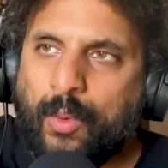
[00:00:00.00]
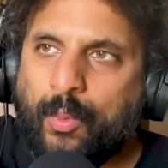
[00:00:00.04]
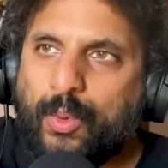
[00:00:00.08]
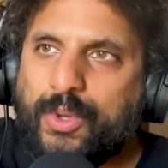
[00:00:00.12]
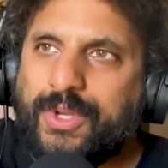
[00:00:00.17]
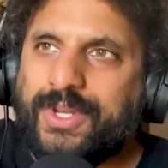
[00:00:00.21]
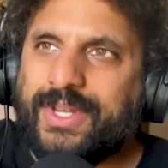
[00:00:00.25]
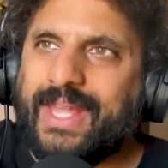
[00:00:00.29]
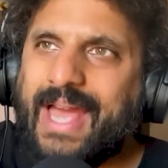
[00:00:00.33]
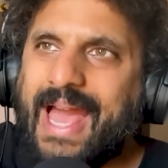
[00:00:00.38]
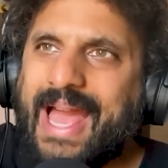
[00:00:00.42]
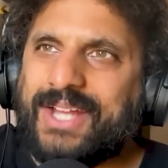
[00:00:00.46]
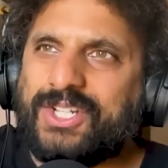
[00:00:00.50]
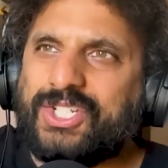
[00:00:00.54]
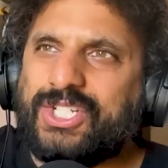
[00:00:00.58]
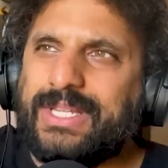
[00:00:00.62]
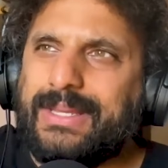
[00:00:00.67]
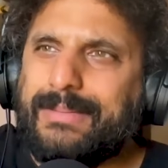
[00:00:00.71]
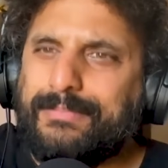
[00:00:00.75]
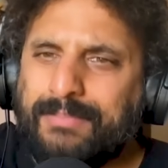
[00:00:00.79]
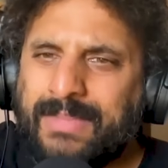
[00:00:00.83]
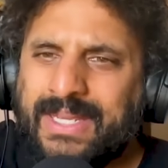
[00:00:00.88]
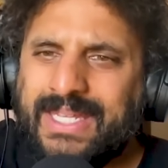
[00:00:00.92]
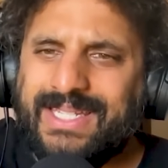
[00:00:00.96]
wouldn't
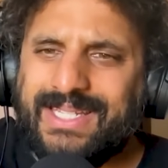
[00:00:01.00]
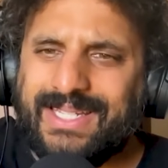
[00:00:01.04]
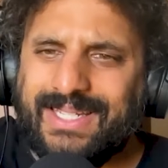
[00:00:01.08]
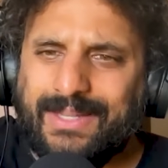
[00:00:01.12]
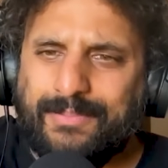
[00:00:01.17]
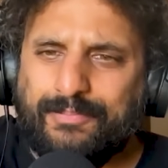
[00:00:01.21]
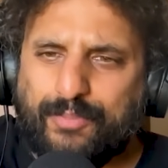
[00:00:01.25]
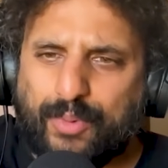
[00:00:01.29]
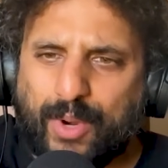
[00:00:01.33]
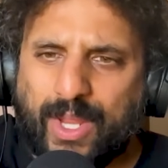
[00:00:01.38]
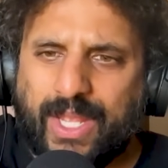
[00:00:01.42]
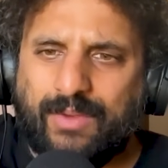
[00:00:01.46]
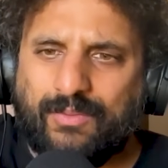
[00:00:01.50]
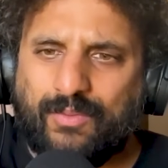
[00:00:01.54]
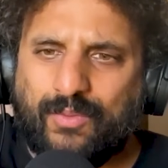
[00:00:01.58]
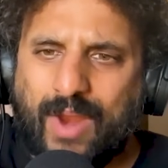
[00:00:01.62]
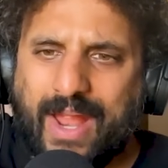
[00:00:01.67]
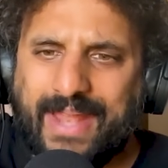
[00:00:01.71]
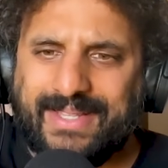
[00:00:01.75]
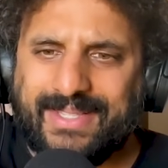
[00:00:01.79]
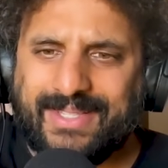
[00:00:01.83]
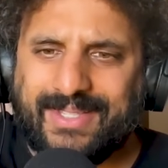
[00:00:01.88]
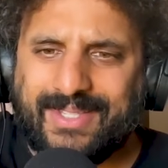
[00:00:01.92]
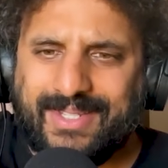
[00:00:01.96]
actually immediately bring rents